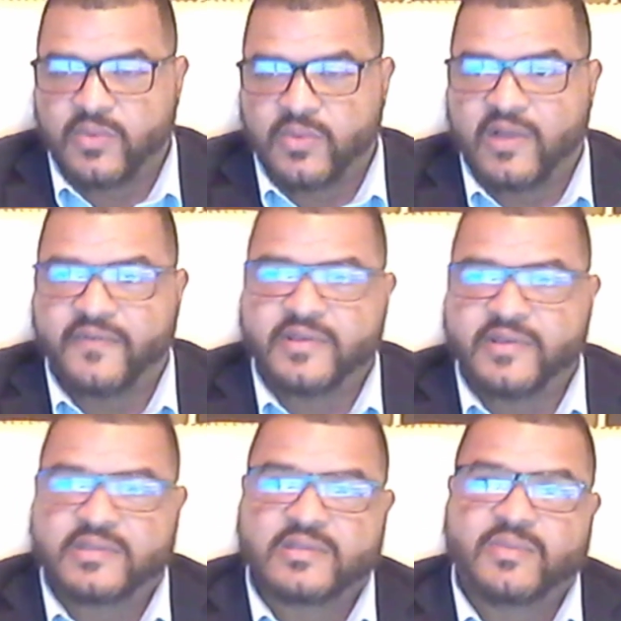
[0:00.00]
The welfare
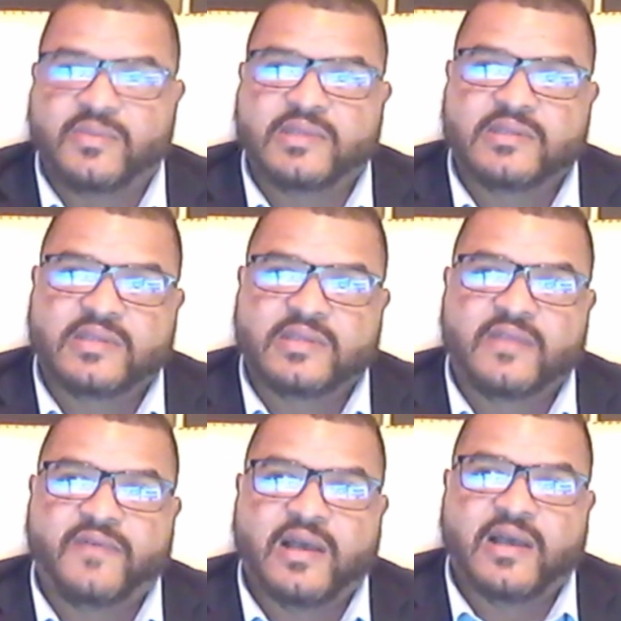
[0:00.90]
system has
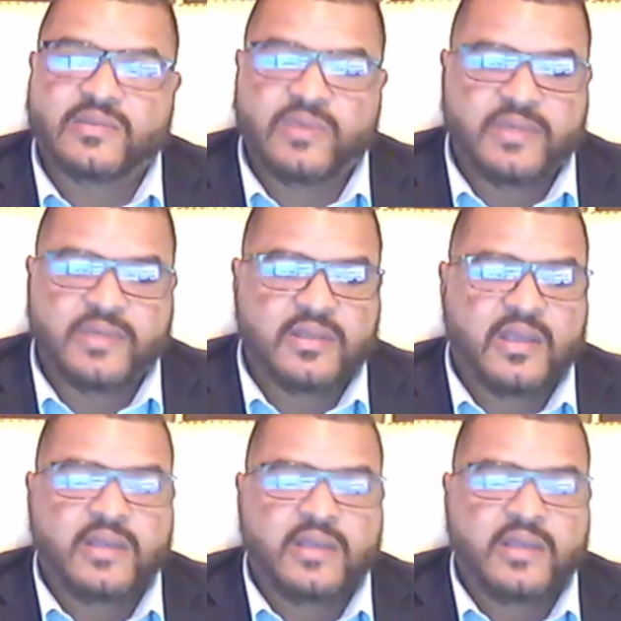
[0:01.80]
incentivized women